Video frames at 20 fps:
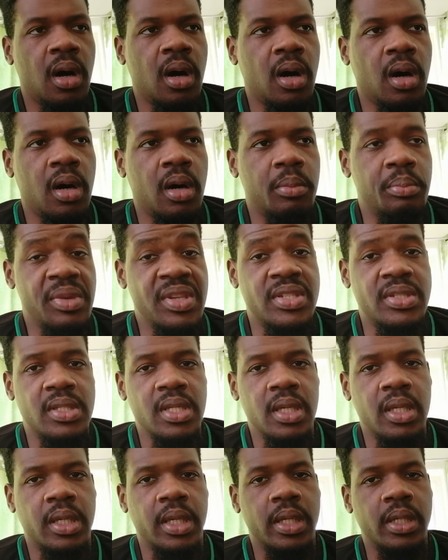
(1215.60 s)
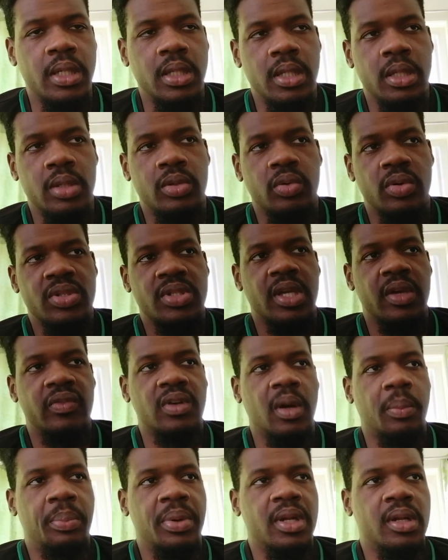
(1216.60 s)
Uh, mistakenly, it was
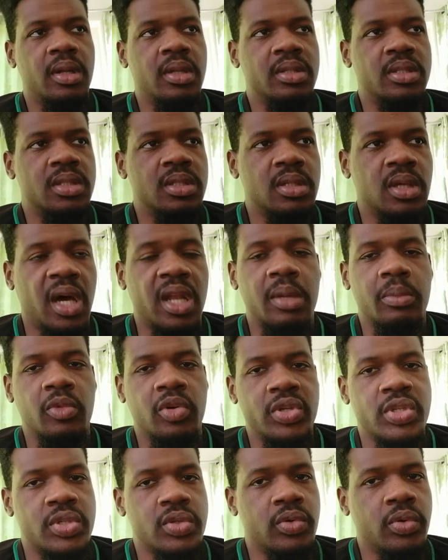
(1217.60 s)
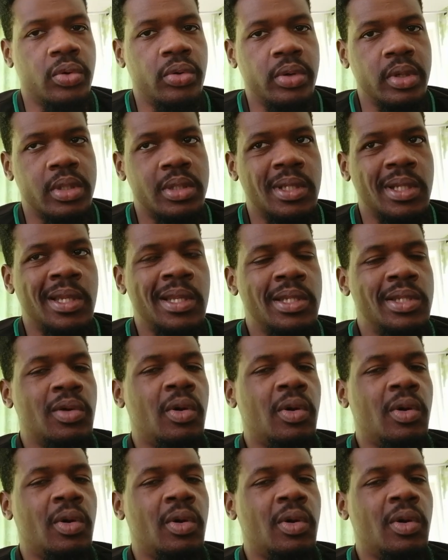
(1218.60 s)
given a penalty and him got score it.